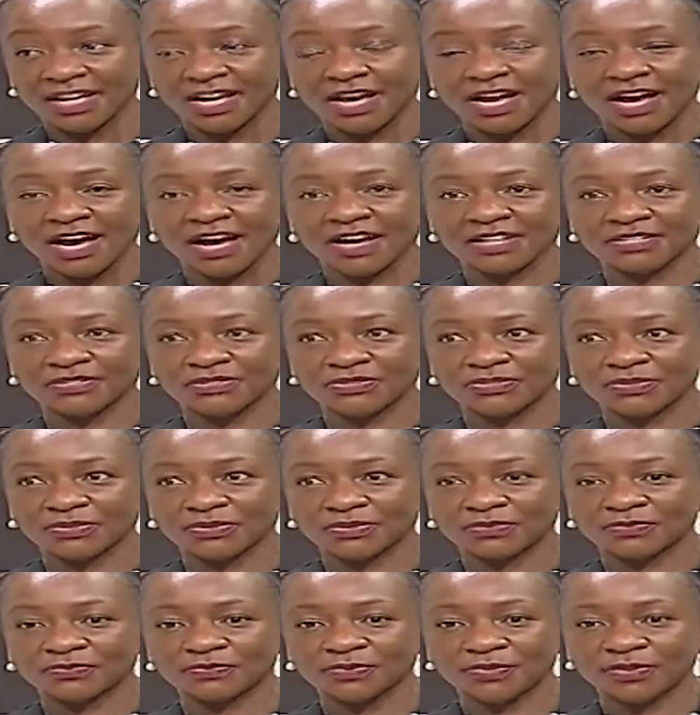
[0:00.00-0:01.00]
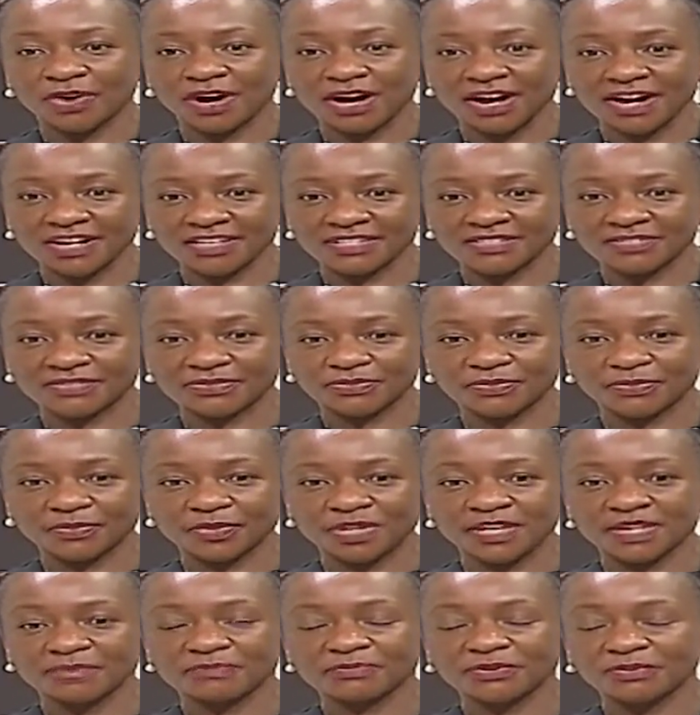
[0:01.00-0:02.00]
And so for us,
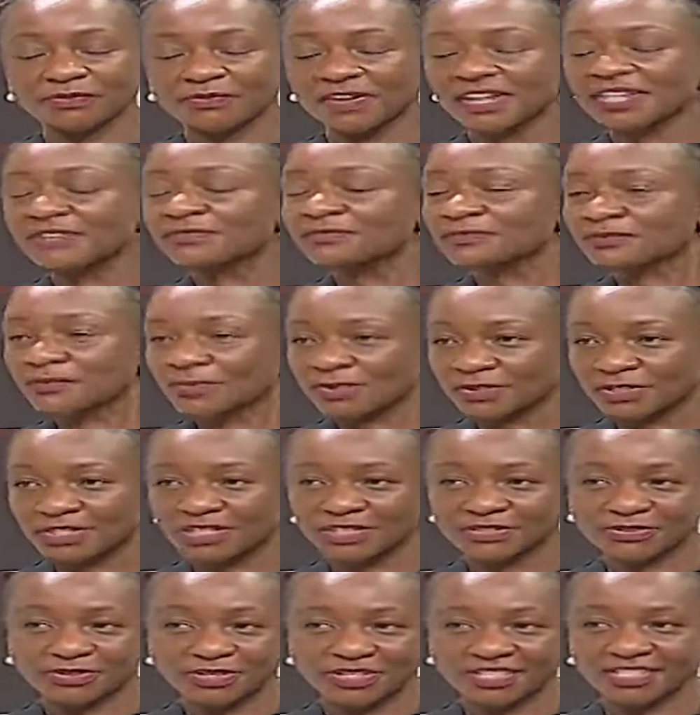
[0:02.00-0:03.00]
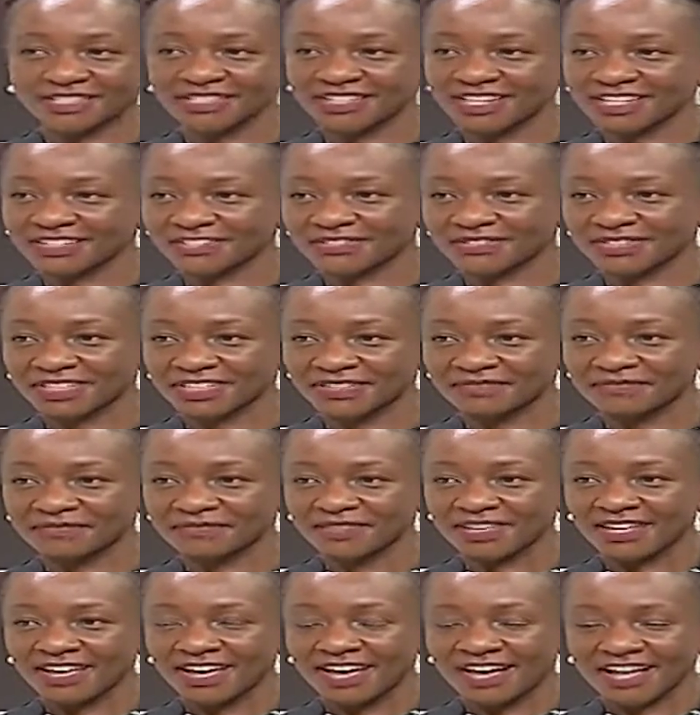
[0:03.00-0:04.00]
we provide food to this country
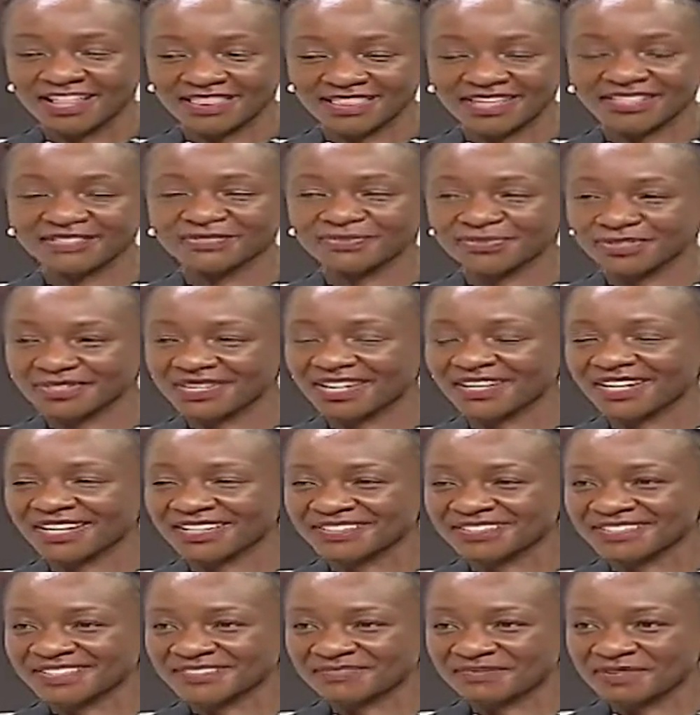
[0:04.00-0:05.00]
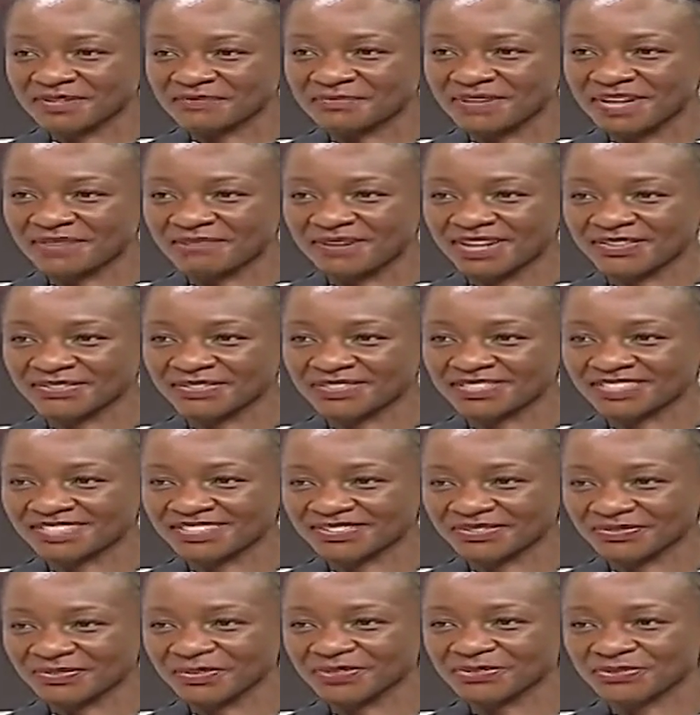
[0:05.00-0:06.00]
and that's what I can say maybe about
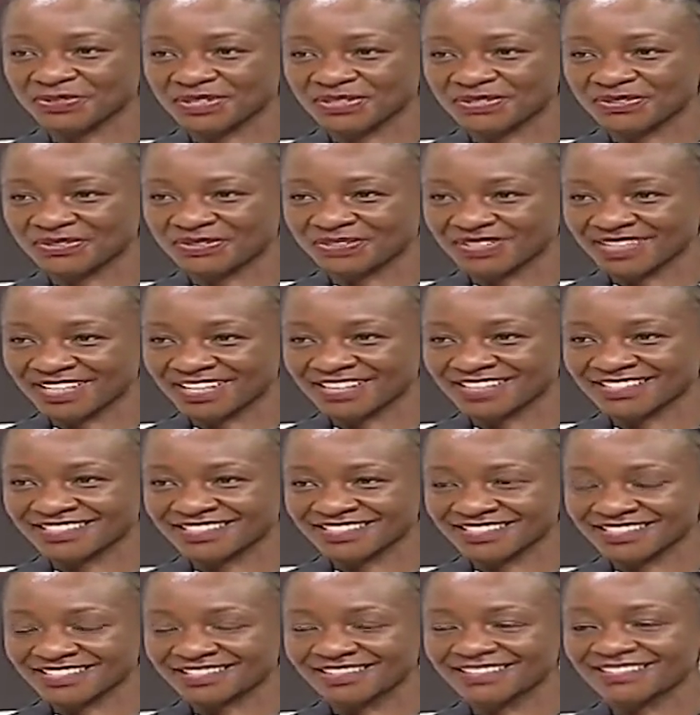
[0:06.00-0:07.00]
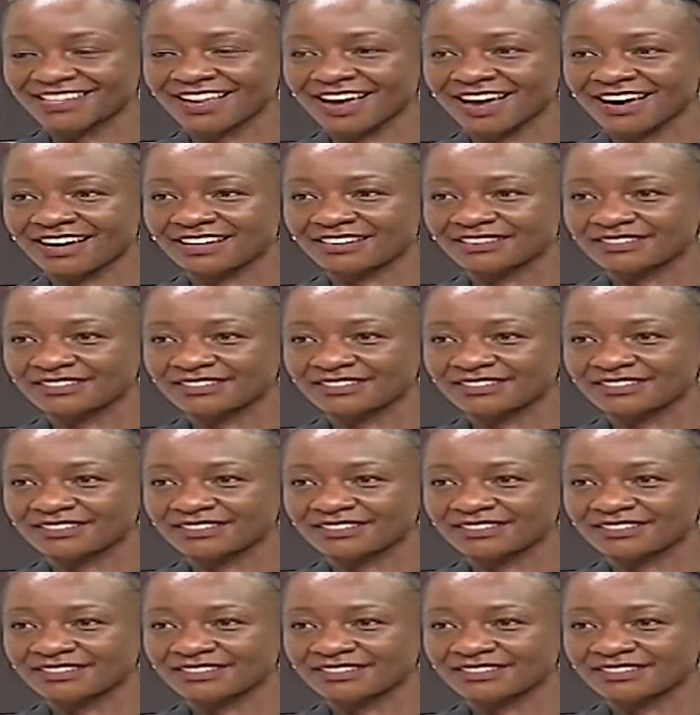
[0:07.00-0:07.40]
mm. what we do. Yes. All right. Yeah. Thank